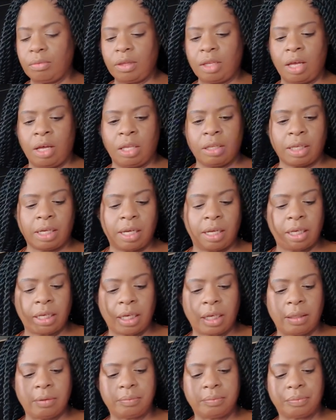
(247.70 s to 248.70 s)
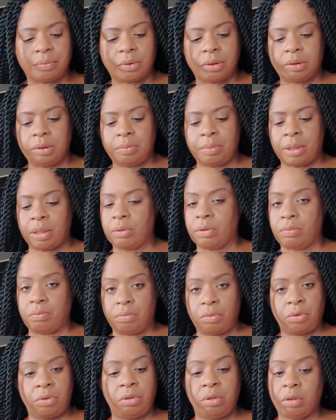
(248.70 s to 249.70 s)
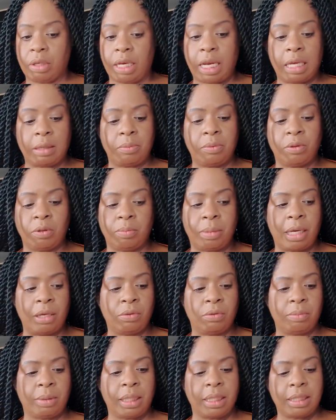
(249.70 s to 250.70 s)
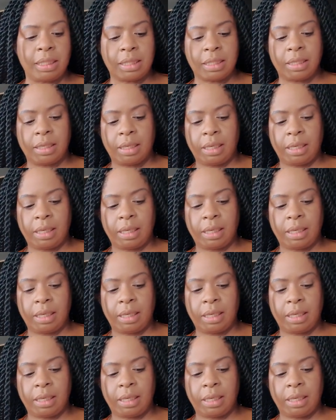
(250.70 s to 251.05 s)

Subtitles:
on the garlic, but you can add more by all means.